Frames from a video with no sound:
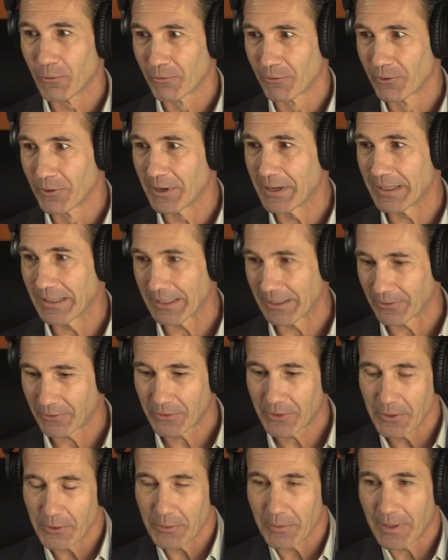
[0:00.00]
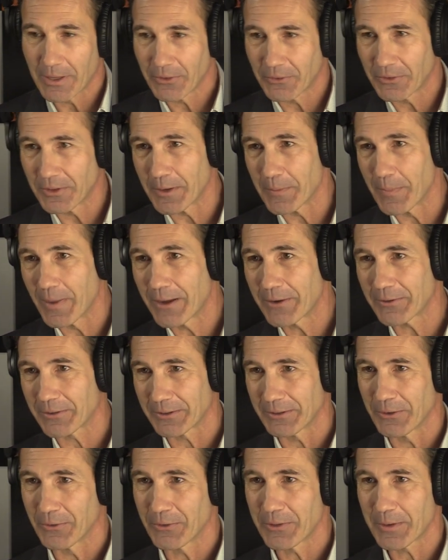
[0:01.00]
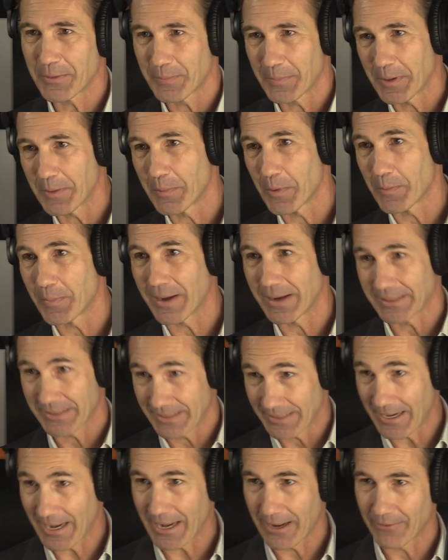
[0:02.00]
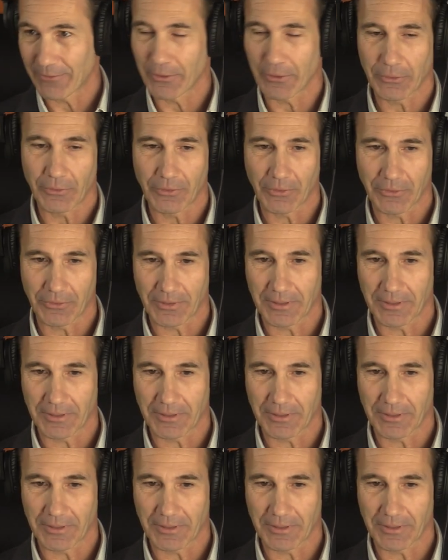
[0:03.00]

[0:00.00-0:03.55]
really skewed because the amount of clothing people buy today versus